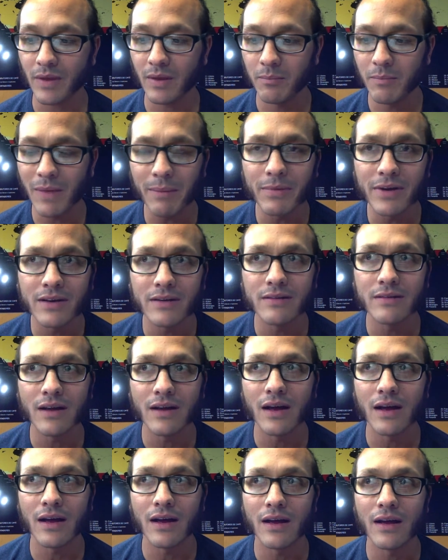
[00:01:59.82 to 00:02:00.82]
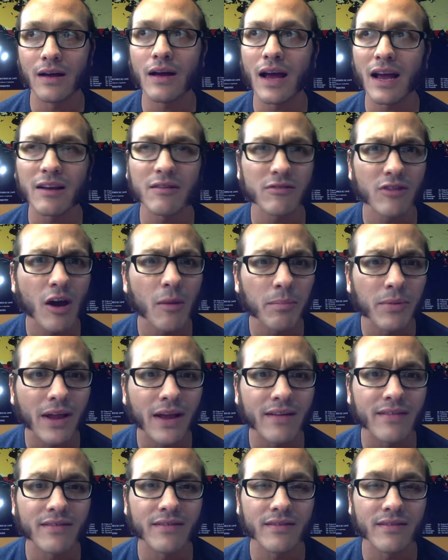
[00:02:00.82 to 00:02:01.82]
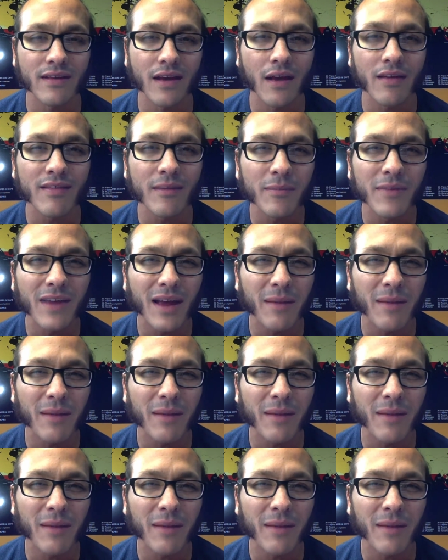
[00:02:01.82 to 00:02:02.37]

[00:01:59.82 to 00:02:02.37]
maybe and complex. This